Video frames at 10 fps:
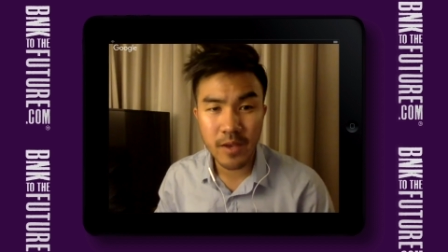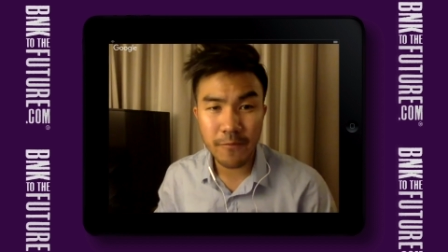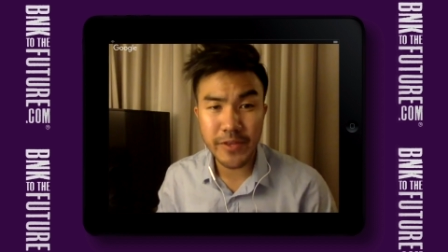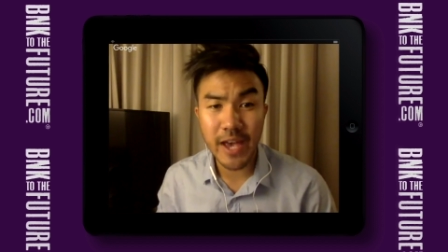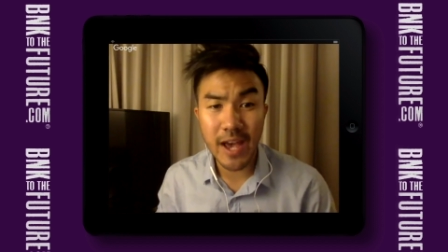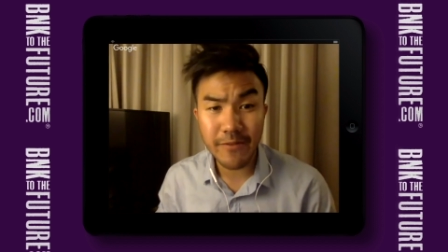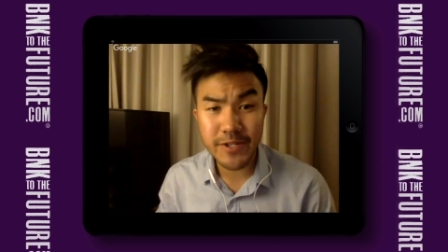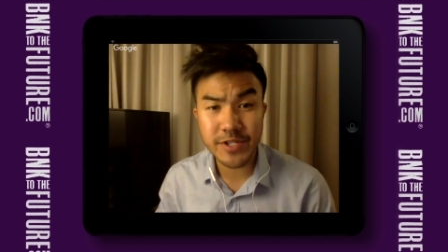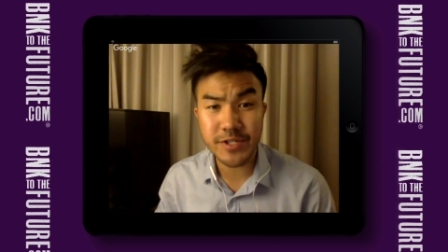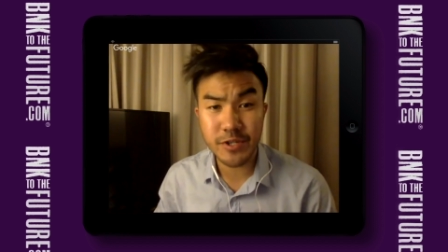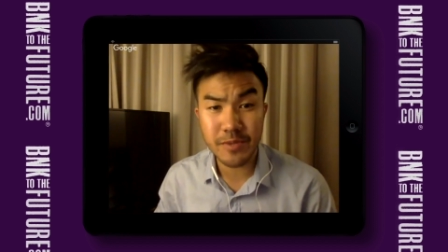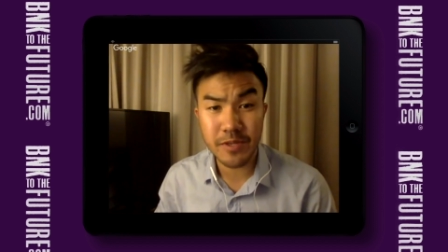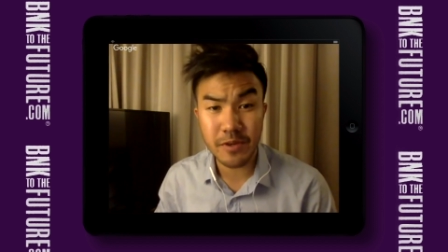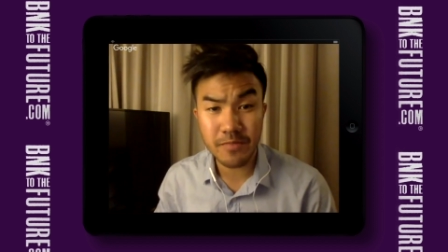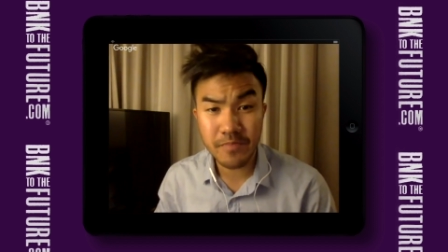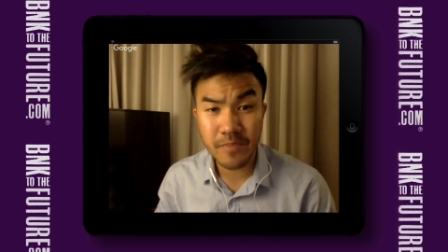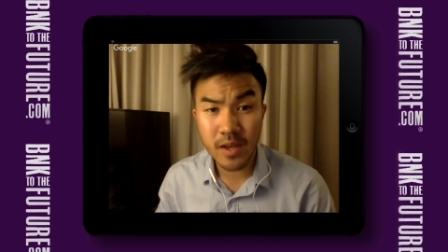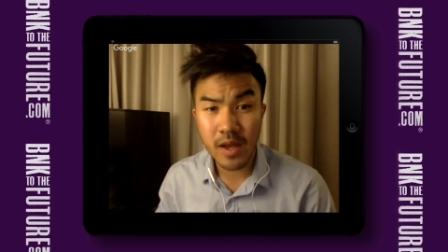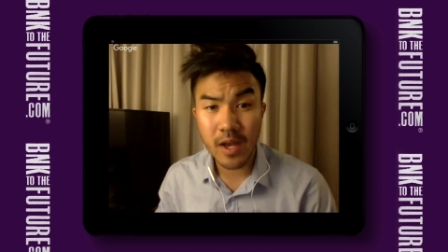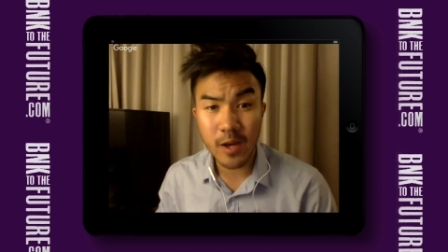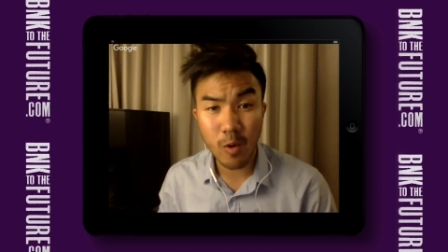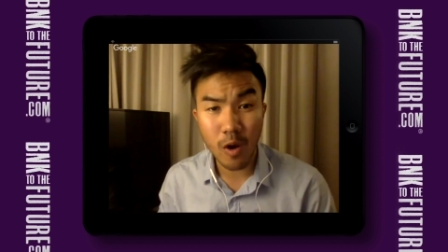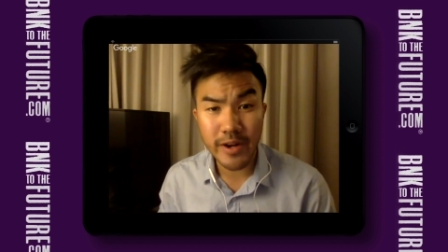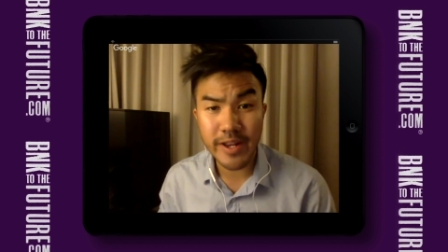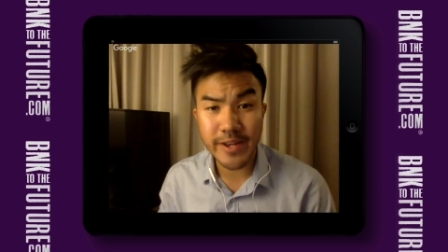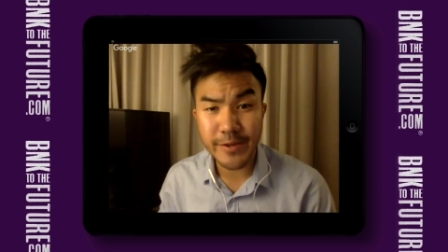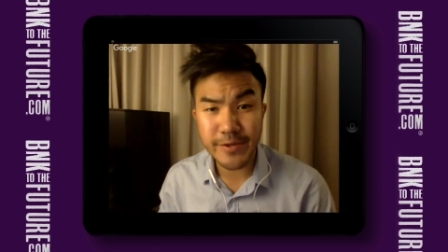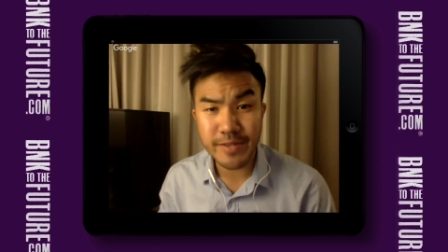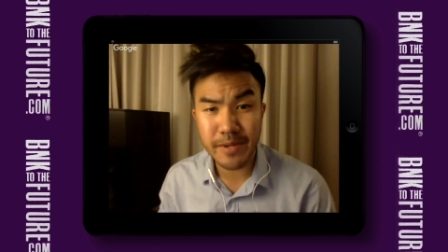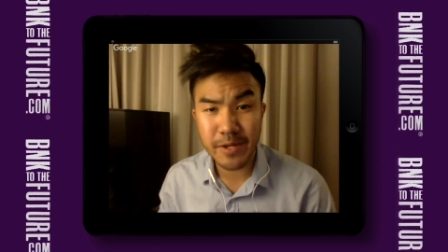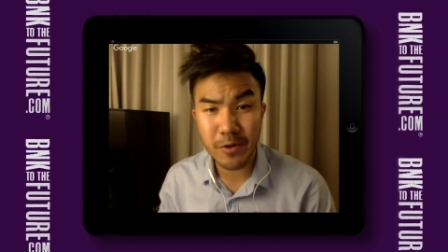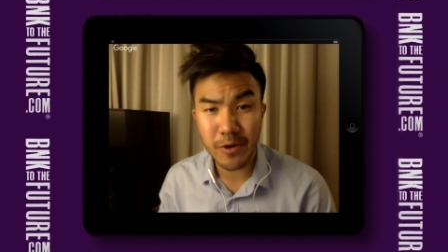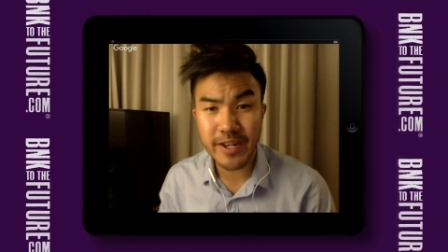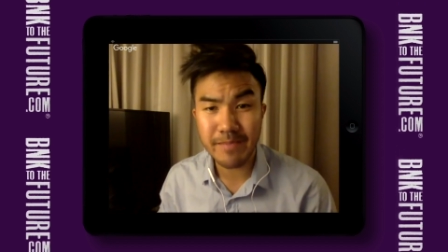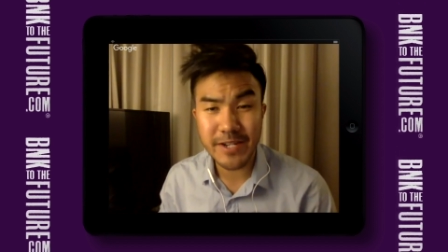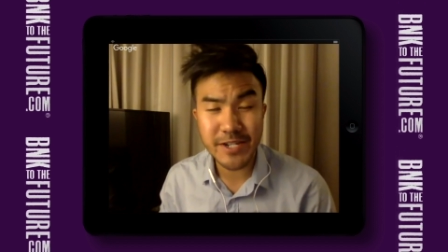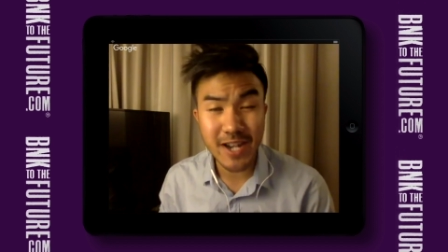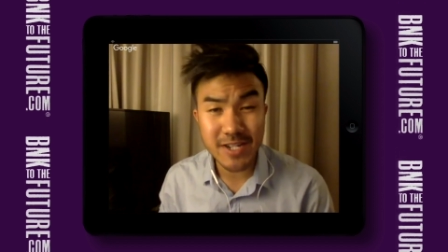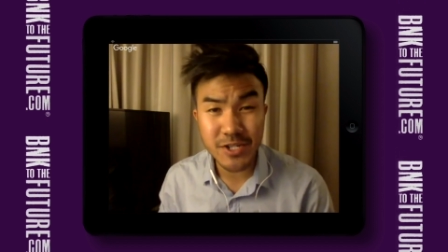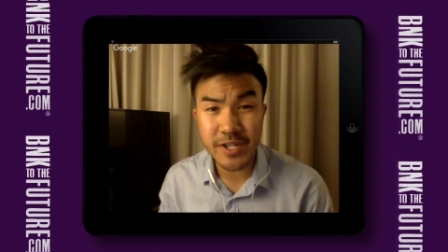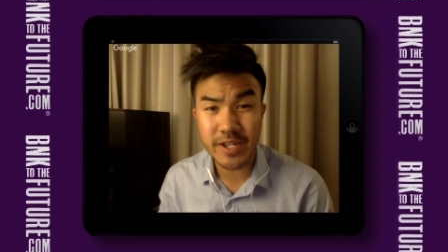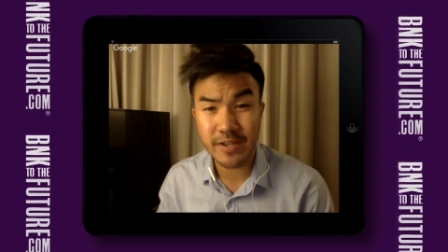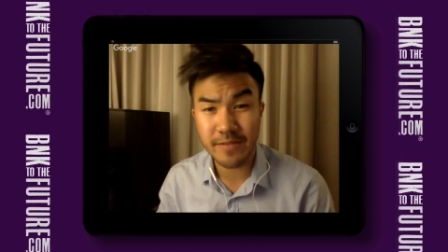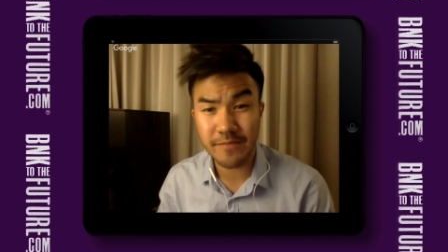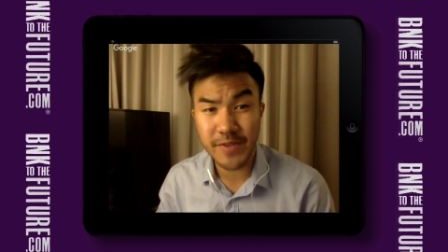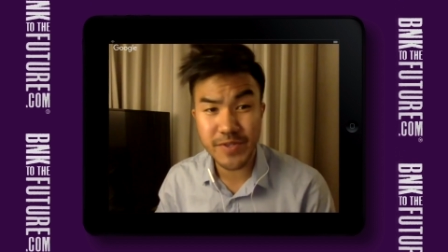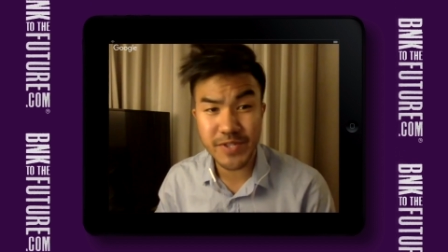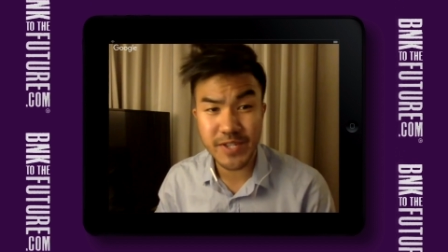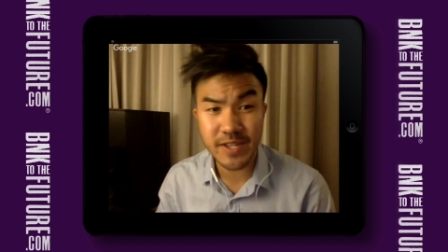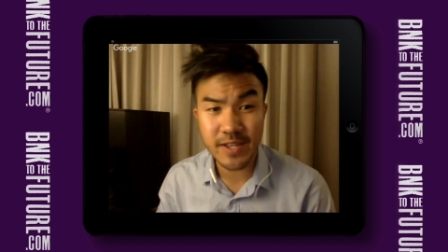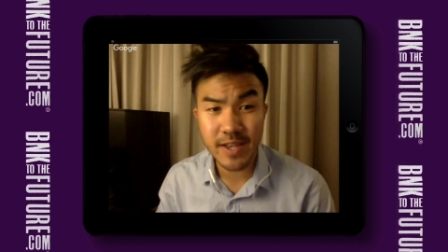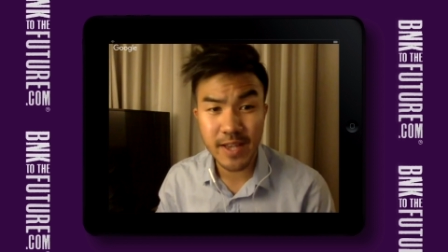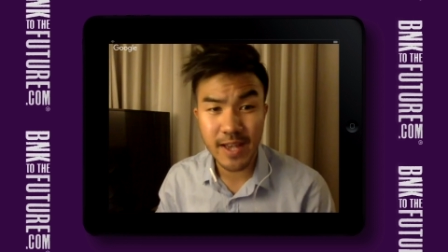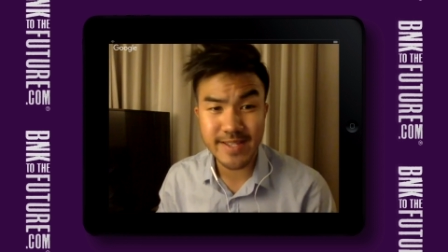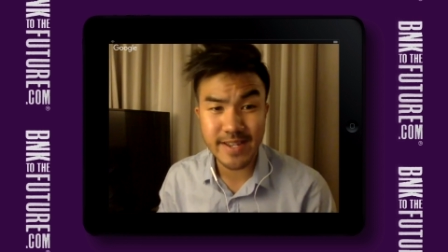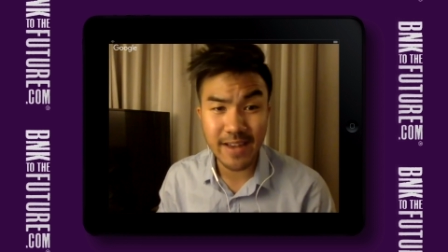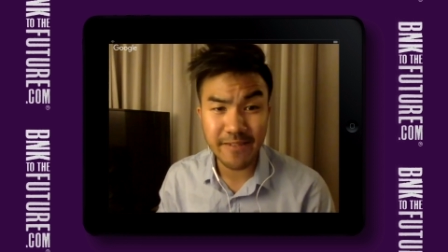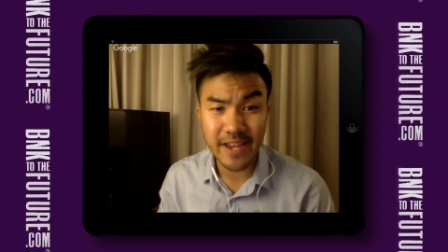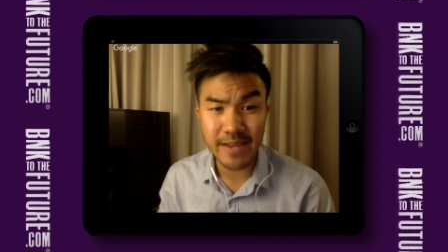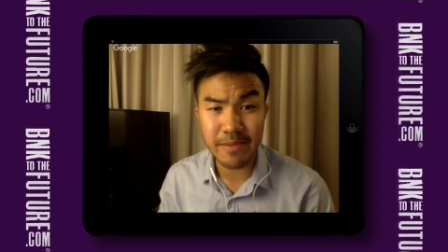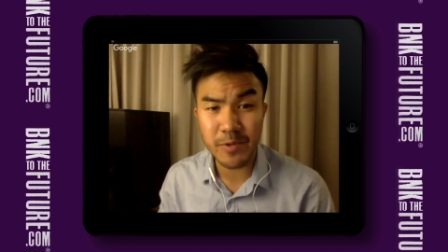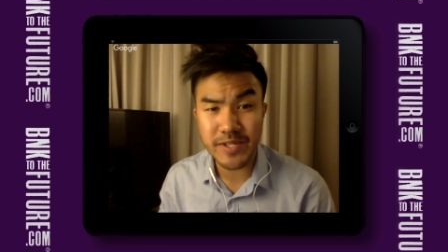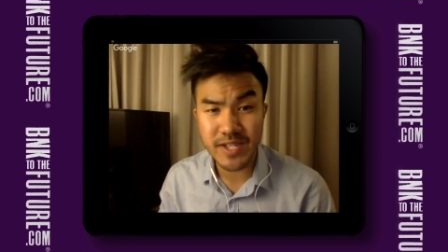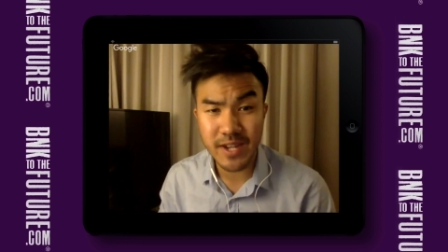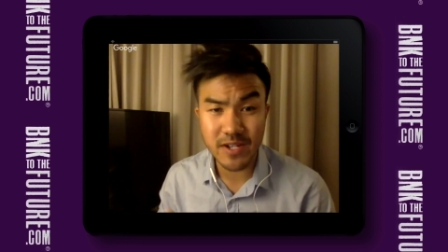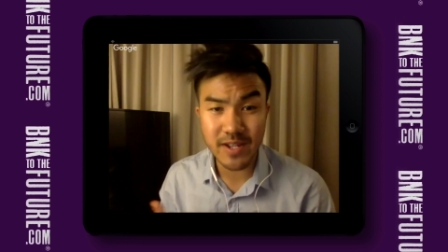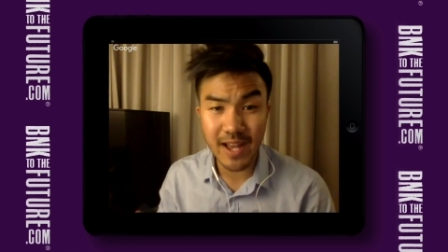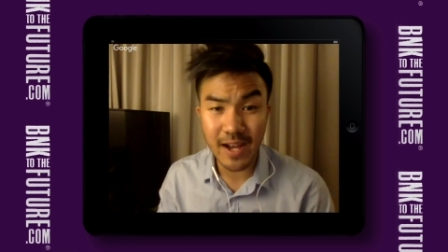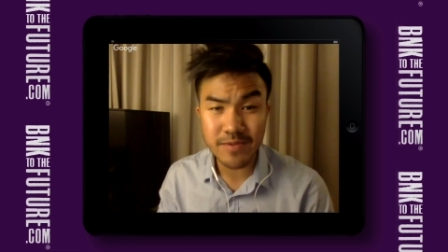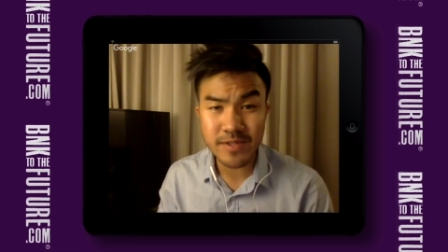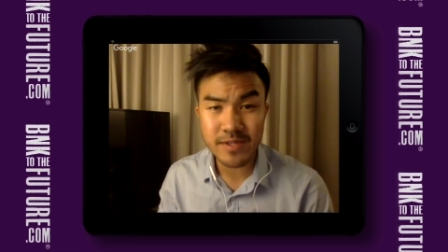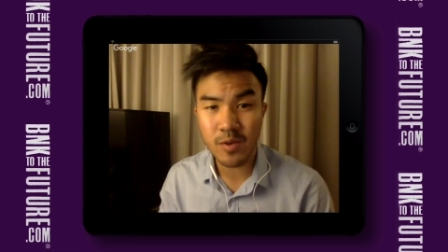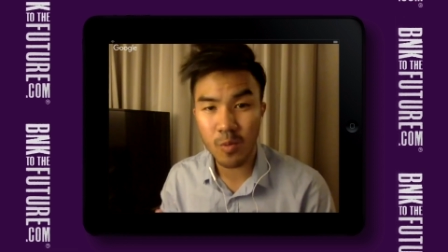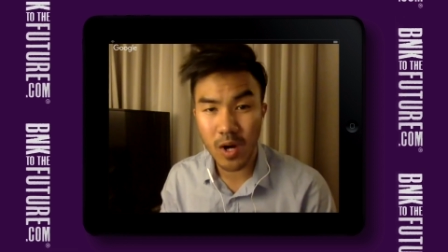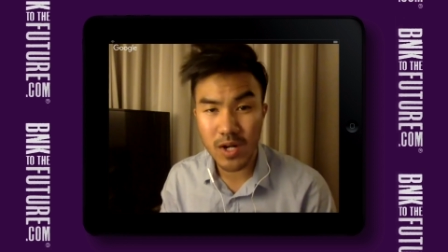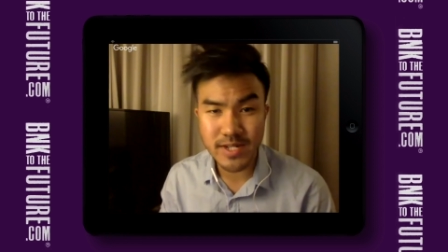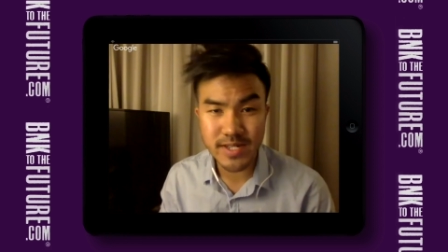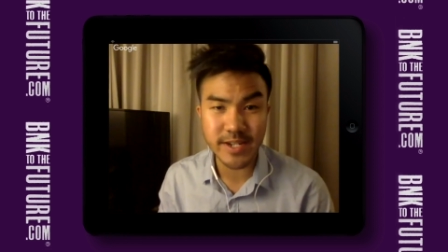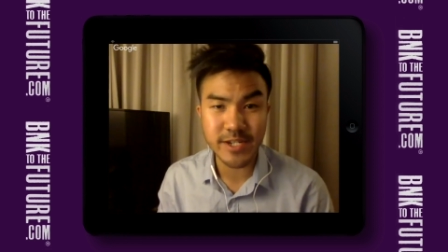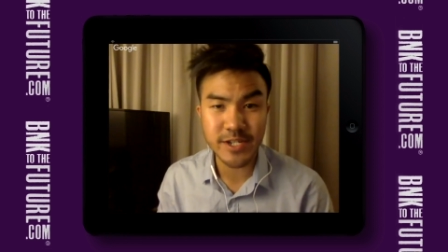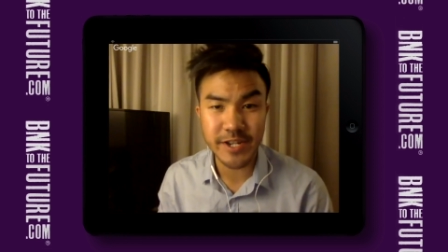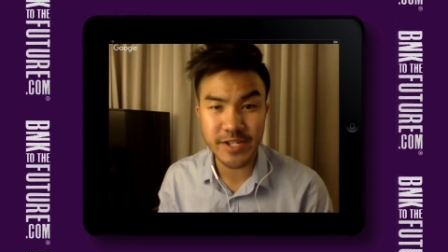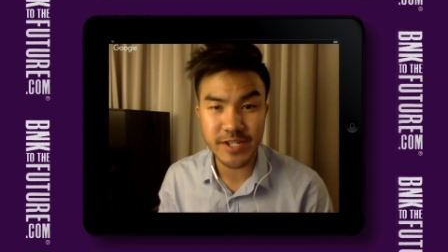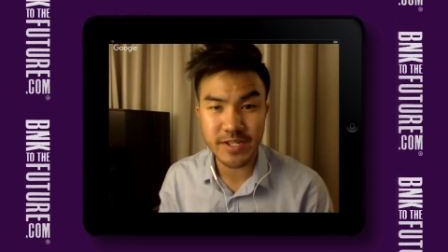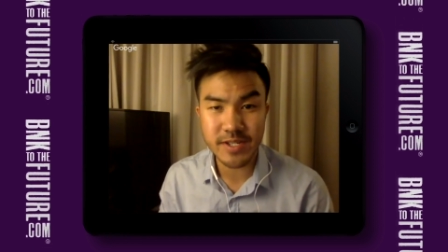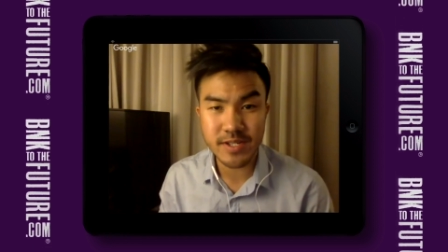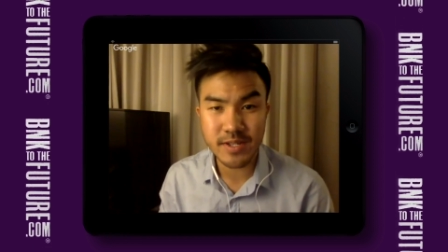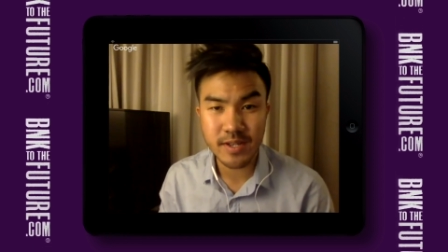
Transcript: For the average consumer, though, acquiring and using Bitcoin can be challenging and confusing as they navigate between several accounts, wallets, and exchanges.